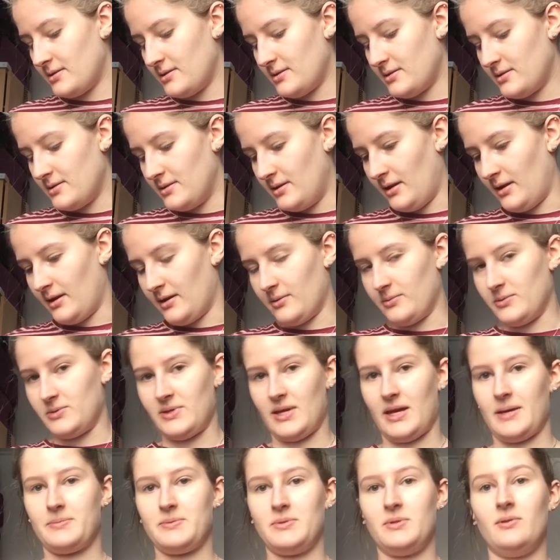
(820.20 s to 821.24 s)
it was
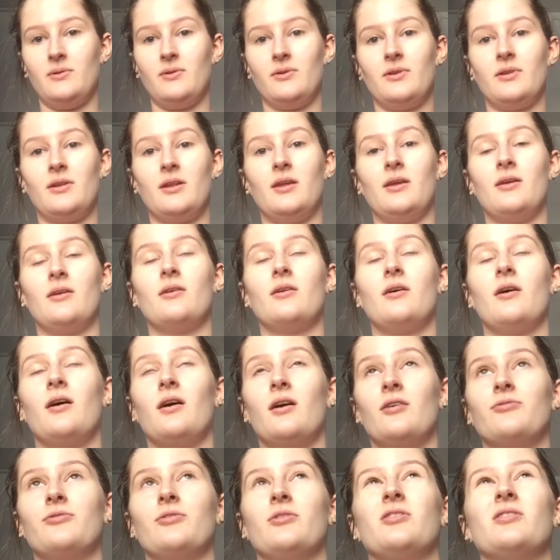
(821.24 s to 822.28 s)
absolutely
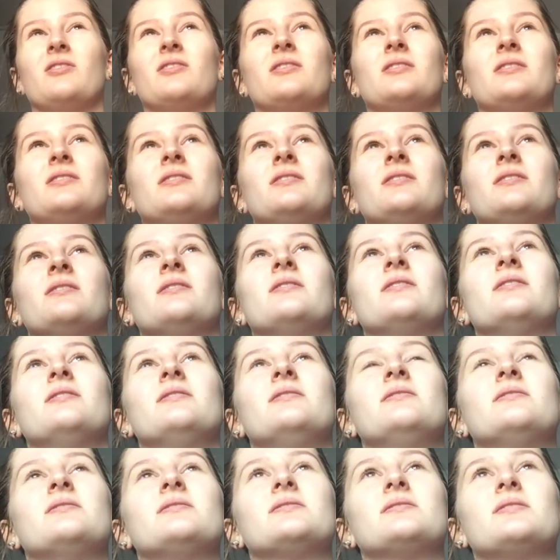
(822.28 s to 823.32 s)
awful.
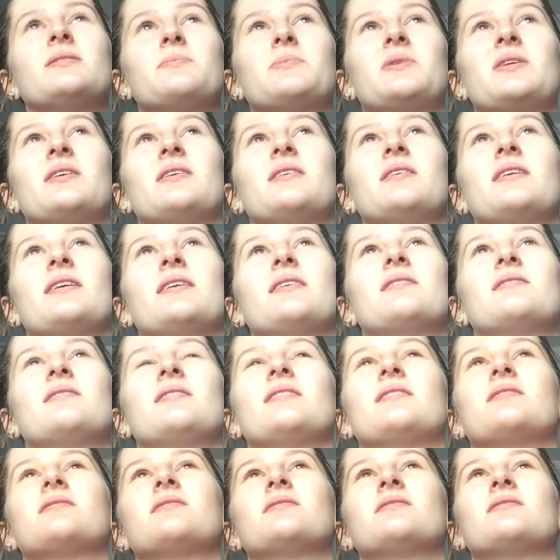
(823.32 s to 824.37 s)
And something
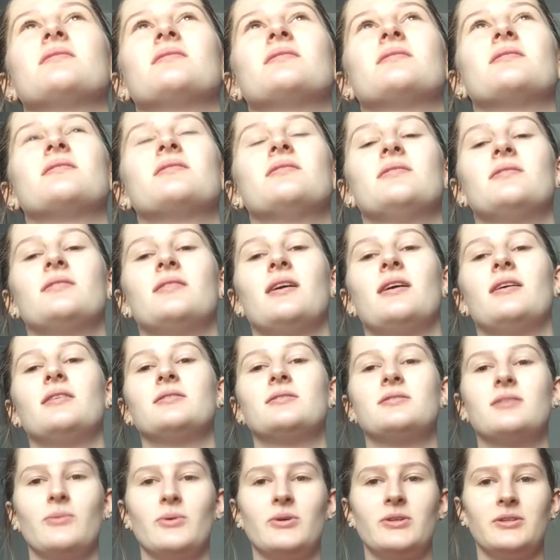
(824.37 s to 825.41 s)
else I
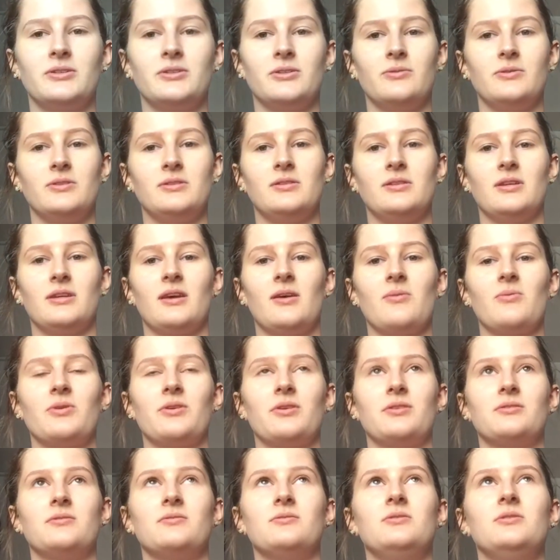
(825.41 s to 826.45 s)
want to do is like, I want to
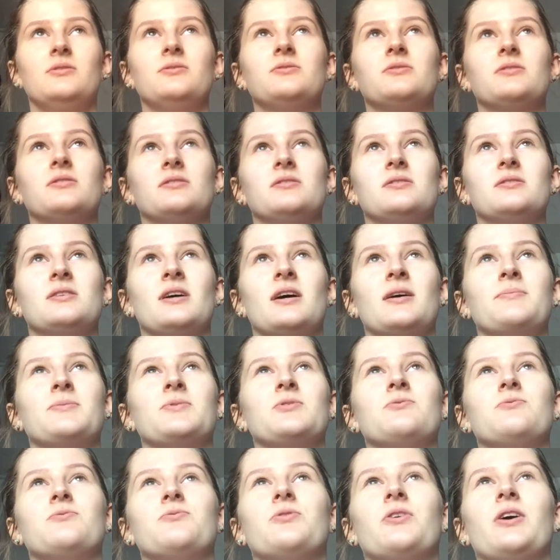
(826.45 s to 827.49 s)
use this time to
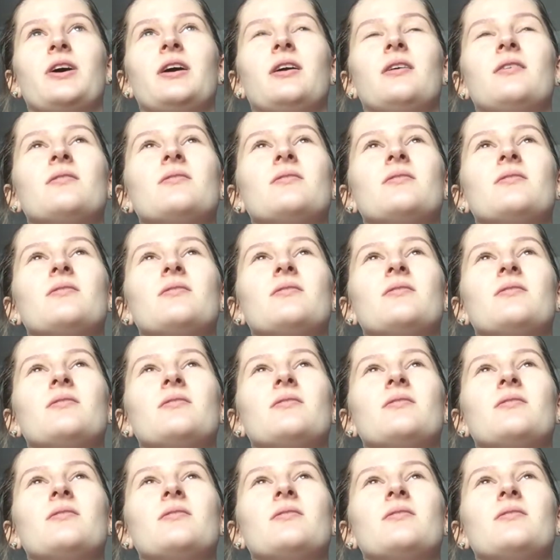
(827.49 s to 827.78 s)
write,